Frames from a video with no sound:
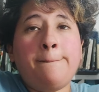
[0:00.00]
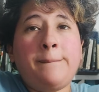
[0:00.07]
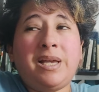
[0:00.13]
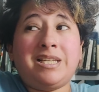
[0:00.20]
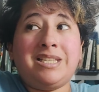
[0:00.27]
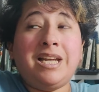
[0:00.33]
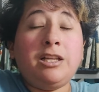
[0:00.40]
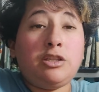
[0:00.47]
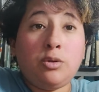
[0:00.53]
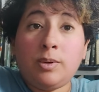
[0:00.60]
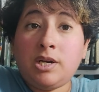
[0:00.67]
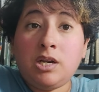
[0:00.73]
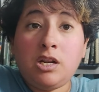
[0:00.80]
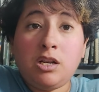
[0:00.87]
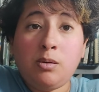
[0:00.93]
It's not
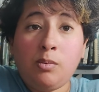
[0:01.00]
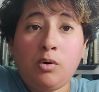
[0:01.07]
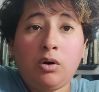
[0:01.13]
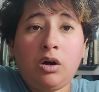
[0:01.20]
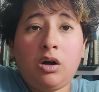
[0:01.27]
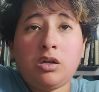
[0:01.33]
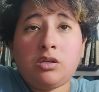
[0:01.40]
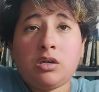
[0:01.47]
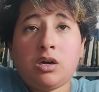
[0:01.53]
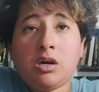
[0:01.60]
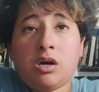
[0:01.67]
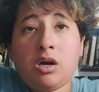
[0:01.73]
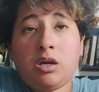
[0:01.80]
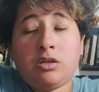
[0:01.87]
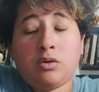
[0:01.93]
doing it anymore.
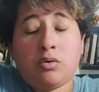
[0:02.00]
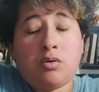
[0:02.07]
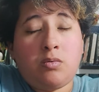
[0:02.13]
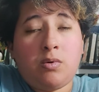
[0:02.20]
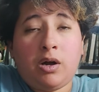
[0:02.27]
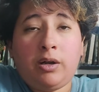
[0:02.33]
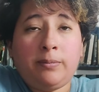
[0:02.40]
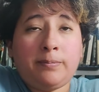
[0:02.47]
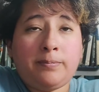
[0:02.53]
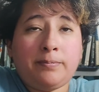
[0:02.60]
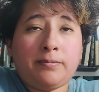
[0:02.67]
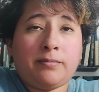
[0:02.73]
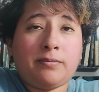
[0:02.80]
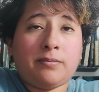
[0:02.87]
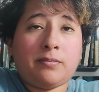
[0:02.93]
I don't know why.
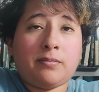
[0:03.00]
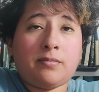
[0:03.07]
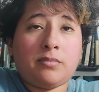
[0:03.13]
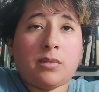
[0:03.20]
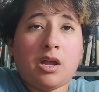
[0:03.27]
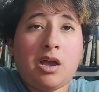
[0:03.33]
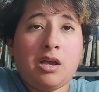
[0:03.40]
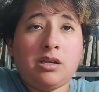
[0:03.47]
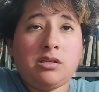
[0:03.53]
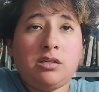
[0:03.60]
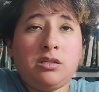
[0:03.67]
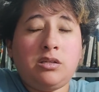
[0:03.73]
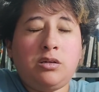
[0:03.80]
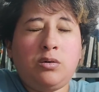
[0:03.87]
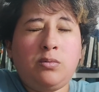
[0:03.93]
As
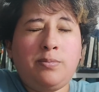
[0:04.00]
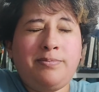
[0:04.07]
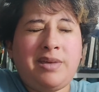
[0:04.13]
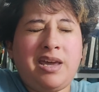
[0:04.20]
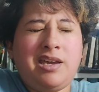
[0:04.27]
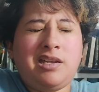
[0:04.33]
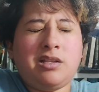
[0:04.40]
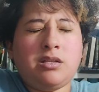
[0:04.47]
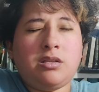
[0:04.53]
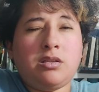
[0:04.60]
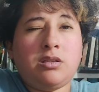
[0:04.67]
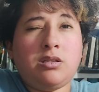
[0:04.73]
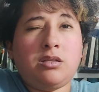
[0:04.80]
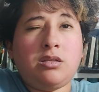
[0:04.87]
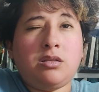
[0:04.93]
you may
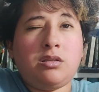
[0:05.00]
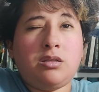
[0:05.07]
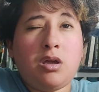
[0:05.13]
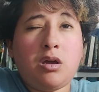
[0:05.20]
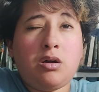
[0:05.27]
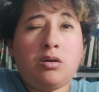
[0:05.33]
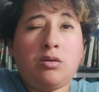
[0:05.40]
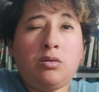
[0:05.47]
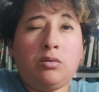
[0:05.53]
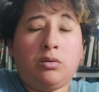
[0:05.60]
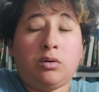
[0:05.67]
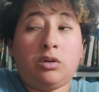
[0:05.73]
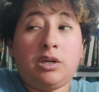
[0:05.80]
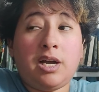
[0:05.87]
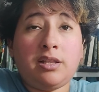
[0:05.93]
know
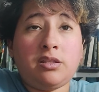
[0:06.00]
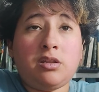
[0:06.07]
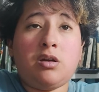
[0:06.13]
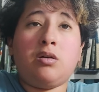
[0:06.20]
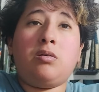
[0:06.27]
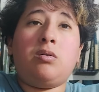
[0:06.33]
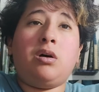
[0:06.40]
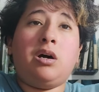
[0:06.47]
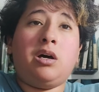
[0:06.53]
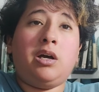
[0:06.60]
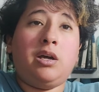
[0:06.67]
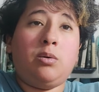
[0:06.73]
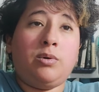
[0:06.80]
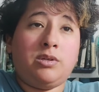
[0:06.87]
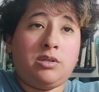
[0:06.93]
or not know,
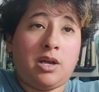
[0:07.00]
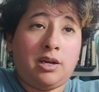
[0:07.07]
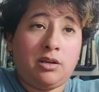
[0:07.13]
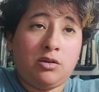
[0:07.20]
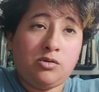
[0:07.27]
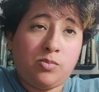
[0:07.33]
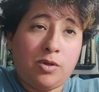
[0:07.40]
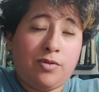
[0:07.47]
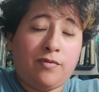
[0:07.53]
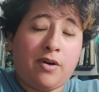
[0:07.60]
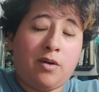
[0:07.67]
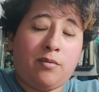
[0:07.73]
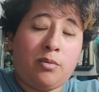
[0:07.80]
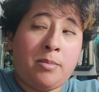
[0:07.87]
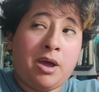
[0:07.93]
I was diagnosed with
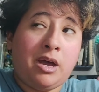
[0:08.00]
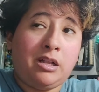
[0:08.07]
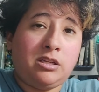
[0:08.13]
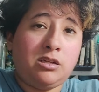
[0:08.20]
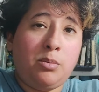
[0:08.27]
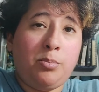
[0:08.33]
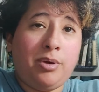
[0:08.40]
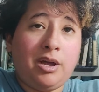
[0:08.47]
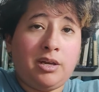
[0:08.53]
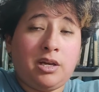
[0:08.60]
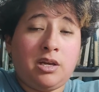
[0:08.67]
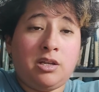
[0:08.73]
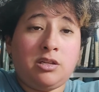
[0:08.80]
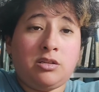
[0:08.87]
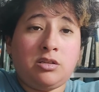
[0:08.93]
fibromyalgia back
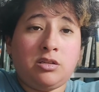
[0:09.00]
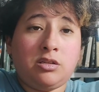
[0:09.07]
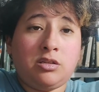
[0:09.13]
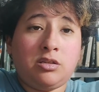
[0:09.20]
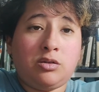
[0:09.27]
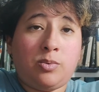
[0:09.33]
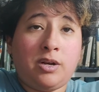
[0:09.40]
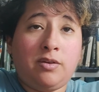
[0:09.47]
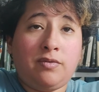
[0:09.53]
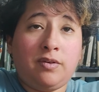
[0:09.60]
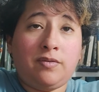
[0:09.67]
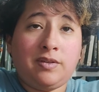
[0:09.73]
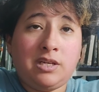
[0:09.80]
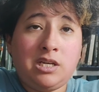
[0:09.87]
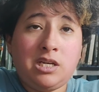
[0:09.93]
in
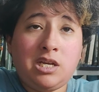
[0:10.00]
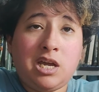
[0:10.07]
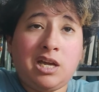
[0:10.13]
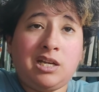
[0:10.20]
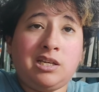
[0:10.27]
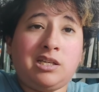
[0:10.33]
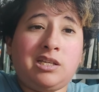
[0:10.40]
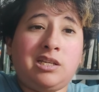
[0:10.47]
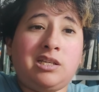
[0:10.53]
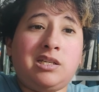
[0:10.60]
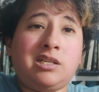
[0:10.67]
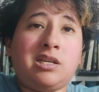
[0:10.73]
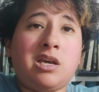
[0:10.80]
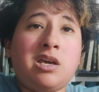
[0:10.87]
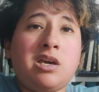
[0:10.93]
2015, and
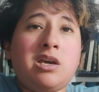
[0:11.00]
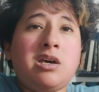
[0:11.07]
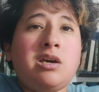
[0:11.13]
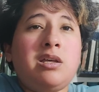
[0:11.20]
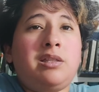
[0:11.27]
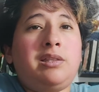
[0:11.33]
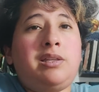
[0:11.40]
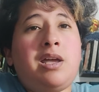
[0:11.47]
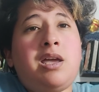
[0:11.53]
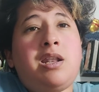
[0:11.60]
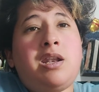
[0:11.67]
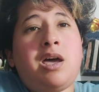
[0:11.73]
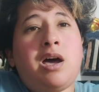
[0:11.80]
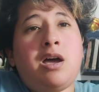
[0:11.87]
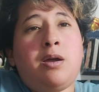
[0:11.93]
since
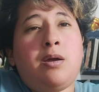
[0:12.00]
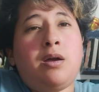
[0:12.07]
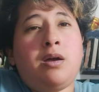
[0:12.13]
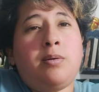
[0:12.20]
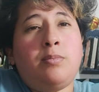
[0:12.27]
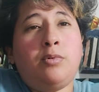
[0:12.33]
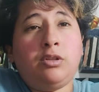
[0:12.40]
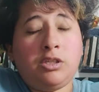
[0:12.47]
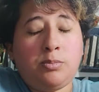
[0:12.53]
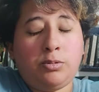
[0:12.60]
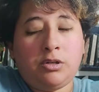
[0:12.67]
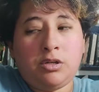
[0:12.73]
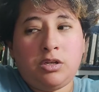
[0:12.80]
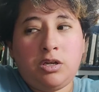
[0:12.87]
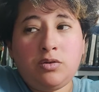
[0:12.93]
then
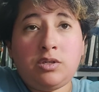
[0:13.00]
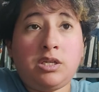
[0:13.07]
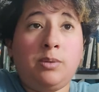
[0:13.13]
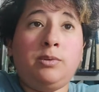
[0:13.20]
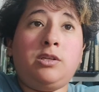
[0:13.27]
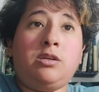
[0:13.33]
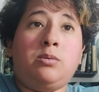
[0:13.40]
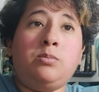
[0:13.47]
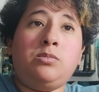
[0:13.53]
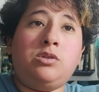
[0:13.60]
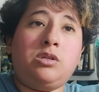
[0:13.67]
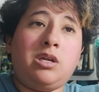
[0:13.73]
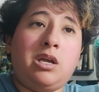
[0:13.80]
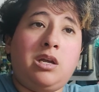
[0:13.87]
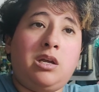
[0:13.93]
multiple new
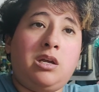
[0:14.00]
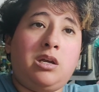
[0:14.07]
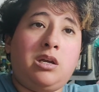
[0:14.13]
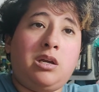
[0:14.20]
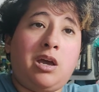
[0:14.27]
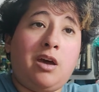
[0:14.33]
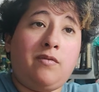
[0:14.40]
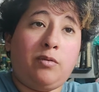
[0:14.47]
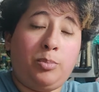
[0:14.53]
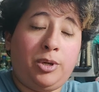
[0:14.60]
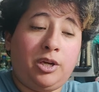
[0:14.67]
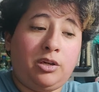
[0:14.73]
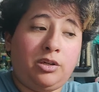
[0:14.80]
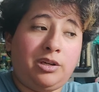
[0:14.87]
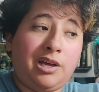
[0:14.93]
symptoms have
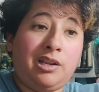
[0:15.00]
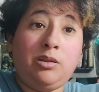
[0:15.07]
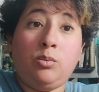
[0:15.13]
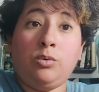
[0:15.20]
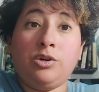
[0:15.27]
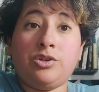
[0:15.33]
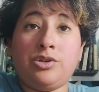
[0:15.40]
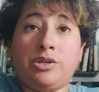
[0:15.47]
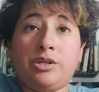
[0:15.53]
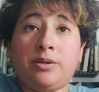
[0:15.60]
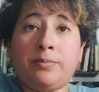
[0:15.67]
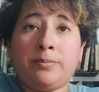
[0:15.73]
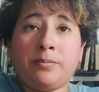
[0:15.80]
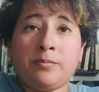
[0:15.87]
appeared and worsened.